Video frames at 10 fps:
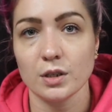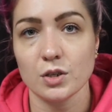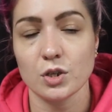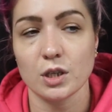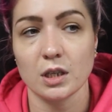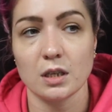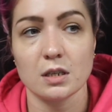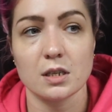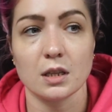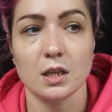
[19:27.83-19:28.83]
she
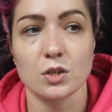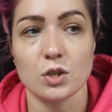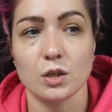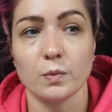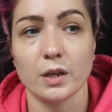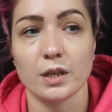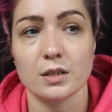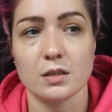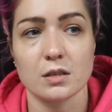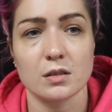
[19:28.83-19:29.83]
said that she
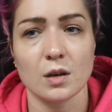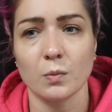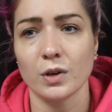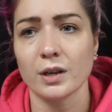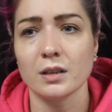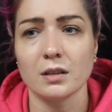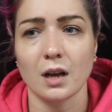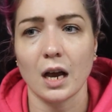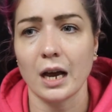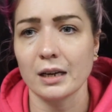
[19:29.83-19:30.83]
was someone
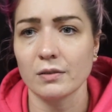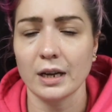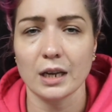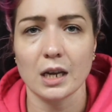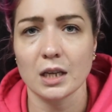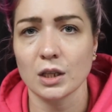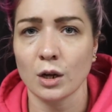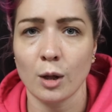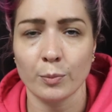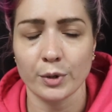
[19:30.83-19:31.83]
high-ranking in the
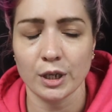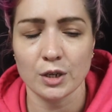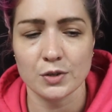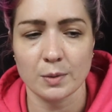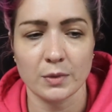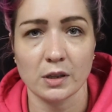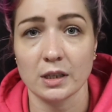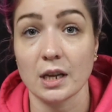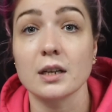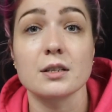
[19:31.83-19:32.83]
company or something
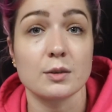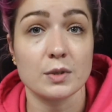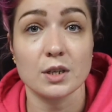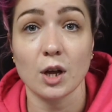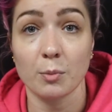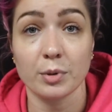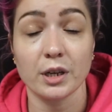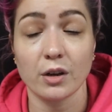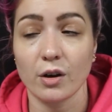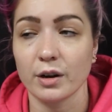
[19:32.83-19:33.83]
like that, because it was a
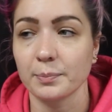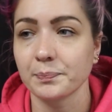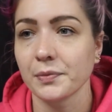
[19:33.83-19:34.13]
company car.